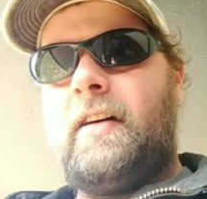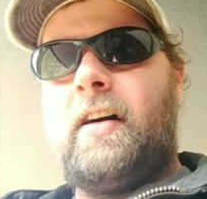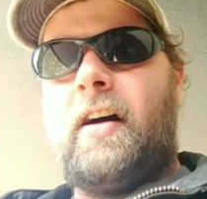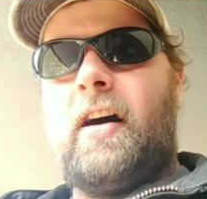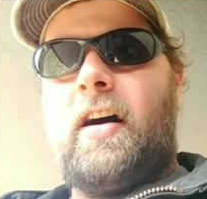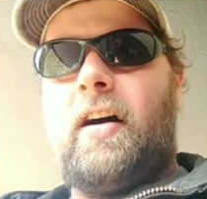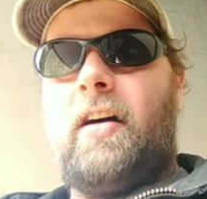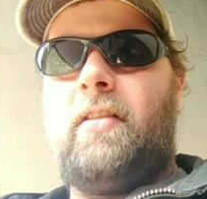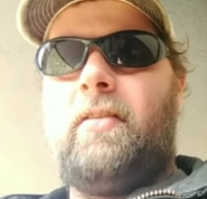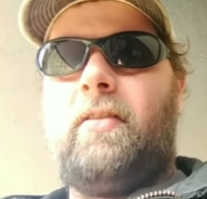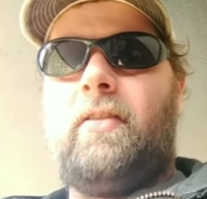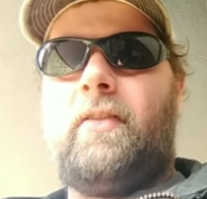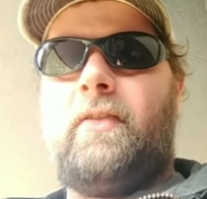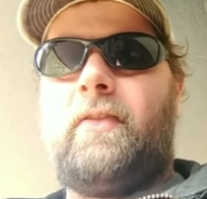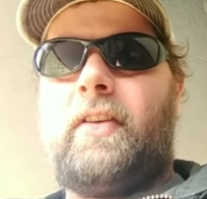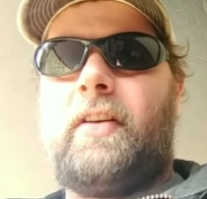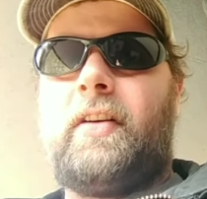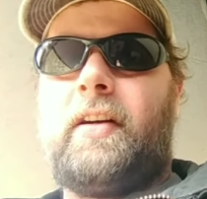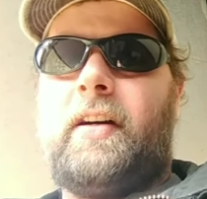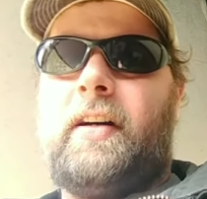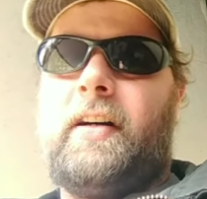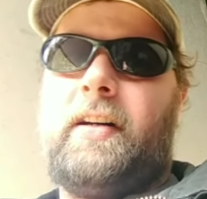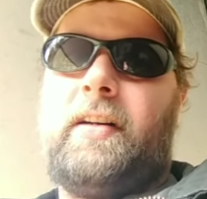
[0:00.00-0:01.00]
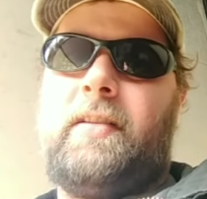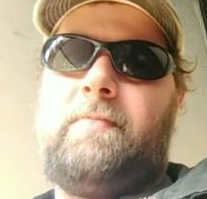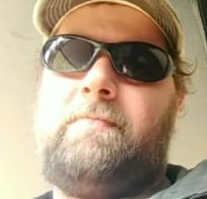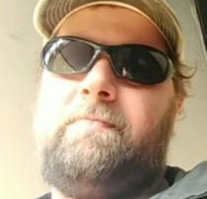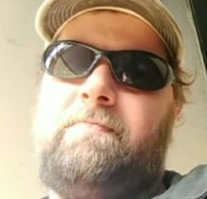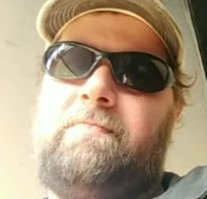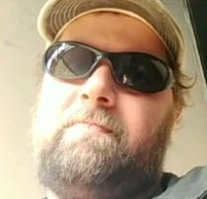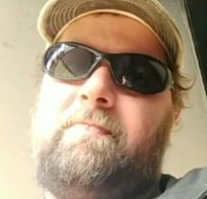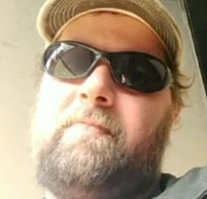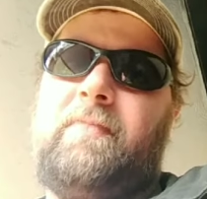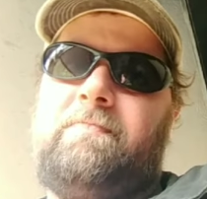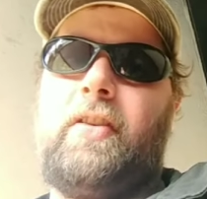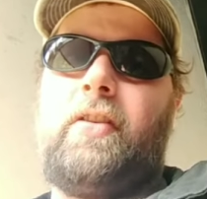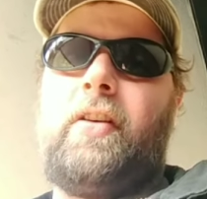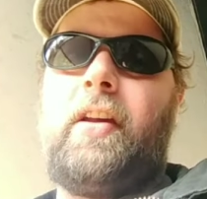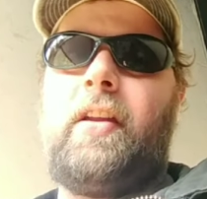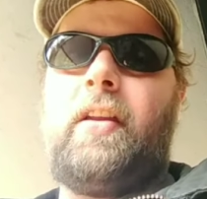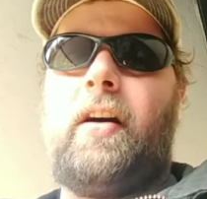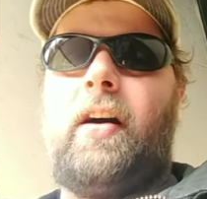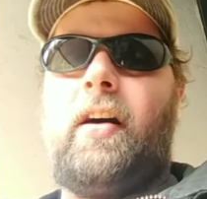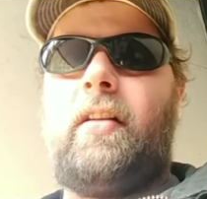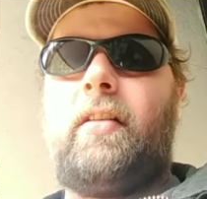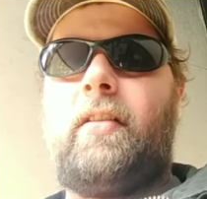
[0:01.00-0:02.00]
all over a $30,
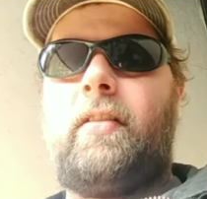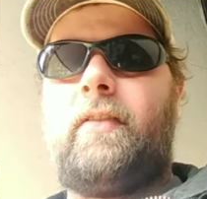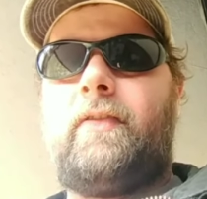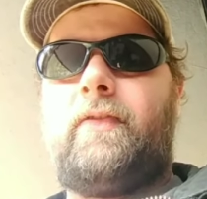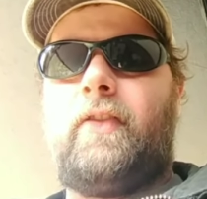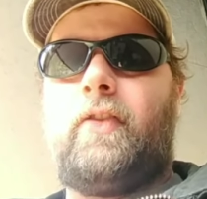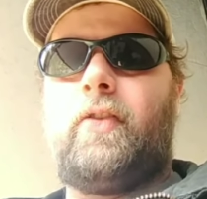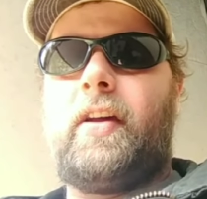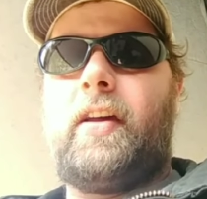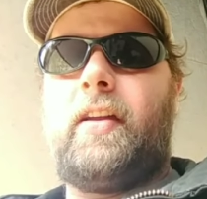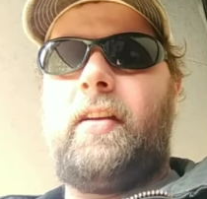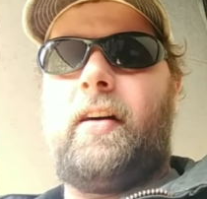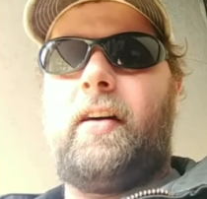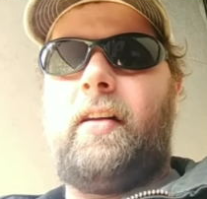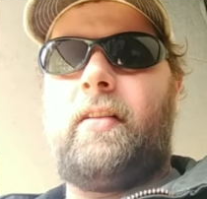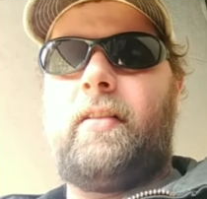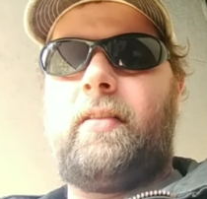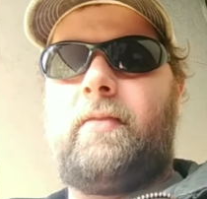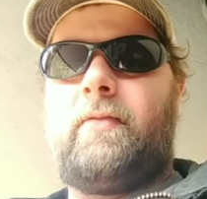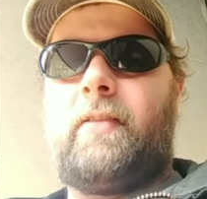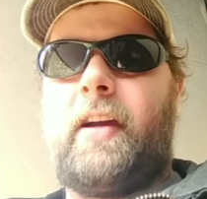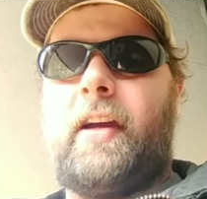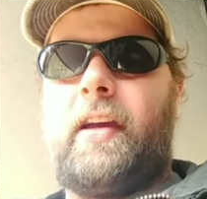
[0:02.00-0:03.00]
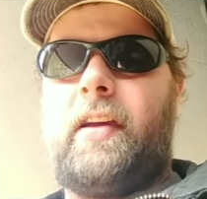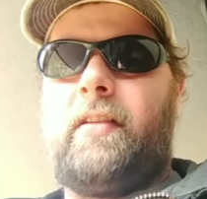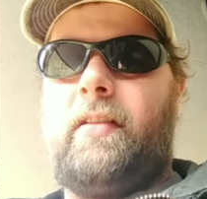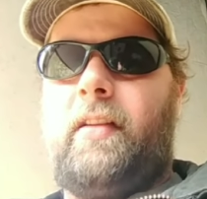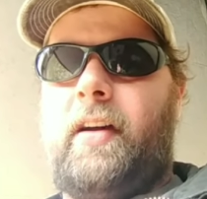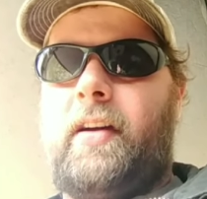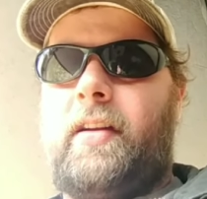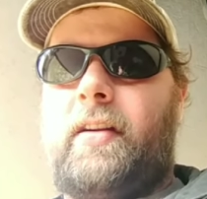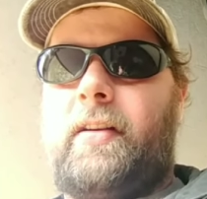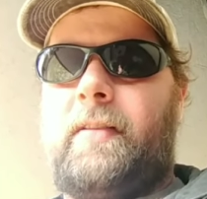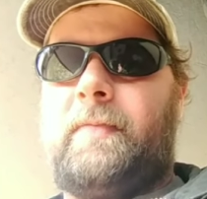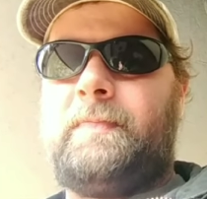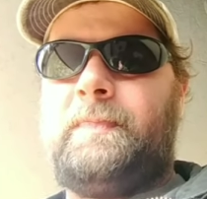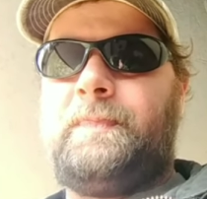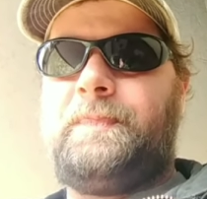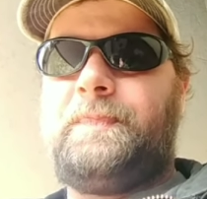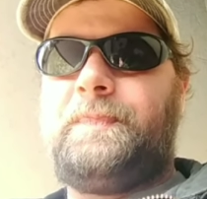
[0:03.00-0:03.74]
$40 regulator.